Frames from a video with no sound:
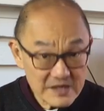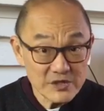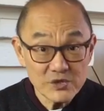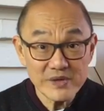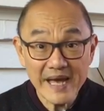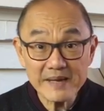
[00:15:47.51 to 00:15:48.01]

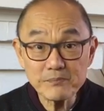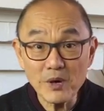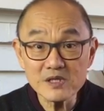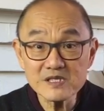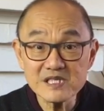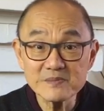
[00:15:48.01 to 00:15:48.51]
You can
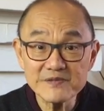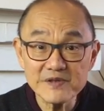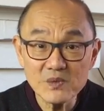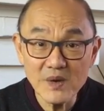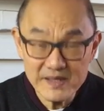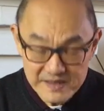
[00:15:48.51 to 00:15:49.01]
polish them if
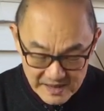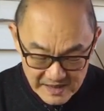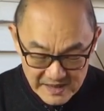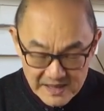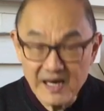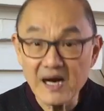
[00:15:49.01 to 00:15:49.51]
you want.
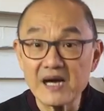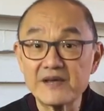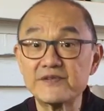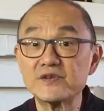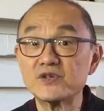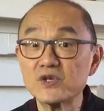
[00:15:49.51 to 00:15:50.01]
Uh,
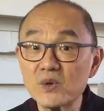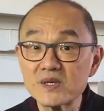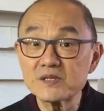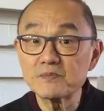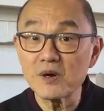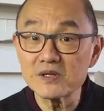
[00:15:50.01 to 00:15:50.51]
if you do
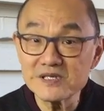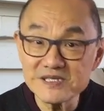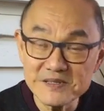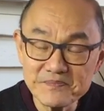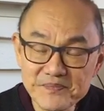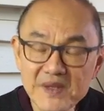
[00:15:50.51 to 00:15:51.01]
want to polish
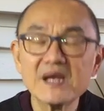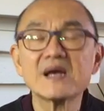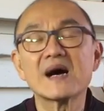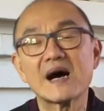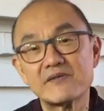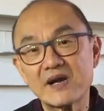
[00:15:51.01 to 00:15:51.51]
them,
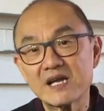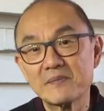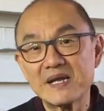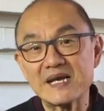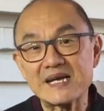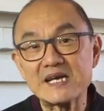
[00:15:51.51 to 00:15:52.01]
I
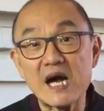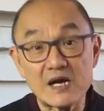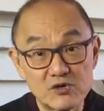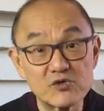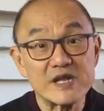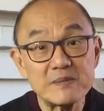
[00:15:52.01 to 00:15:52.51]
recommend a, a,
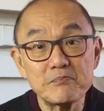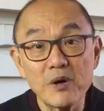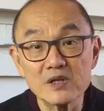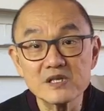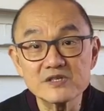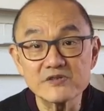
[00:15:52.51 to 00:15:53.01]
cream
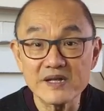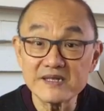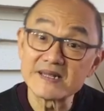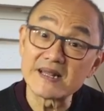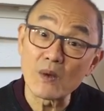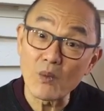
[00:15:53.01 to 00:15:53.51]
polish rather
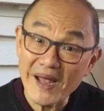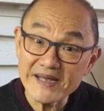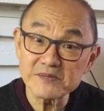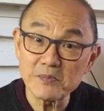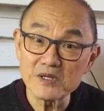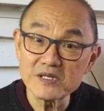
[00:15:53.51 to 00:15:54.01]
than a
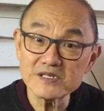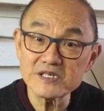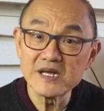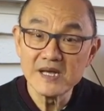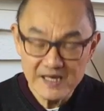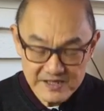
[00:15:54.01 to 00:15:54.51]
wax
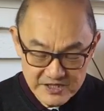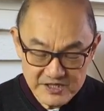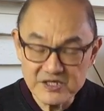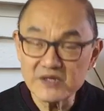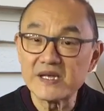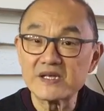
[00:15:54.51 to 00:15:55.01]
polish,
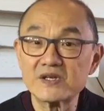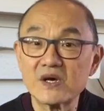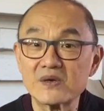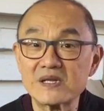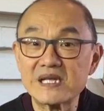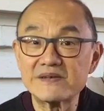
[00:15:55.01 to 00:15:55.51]
just so that you
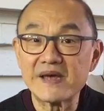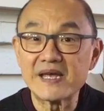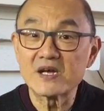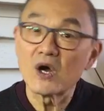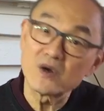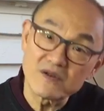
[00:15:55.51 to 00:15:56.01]
don't leave a
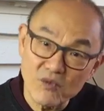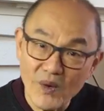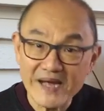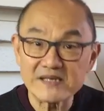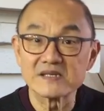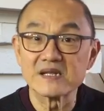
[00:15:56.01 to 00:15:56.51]
coat of
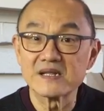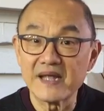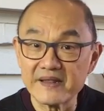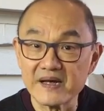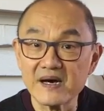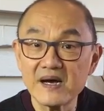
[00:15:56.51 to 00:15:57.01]
wax on the
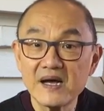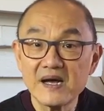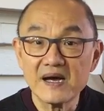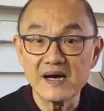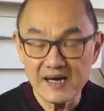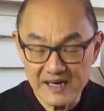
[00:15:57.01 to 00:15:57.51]
leather
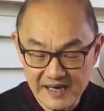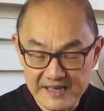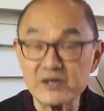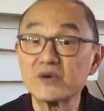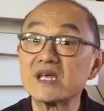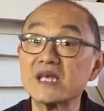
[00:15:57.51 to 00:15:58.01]
uh,
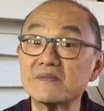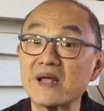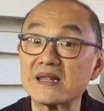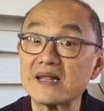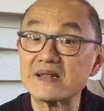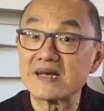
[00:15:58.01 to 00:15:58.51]
and you keep
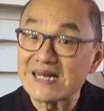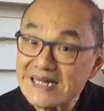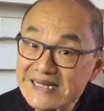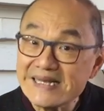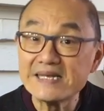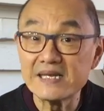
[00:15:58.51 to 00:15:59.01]
that leather
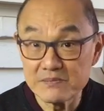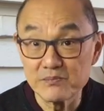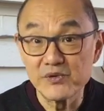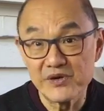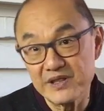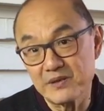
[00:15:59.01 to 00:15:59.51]
clean and
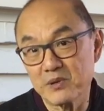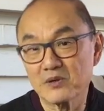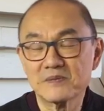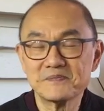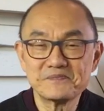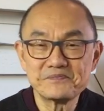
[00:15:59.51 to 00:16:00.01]
breathable.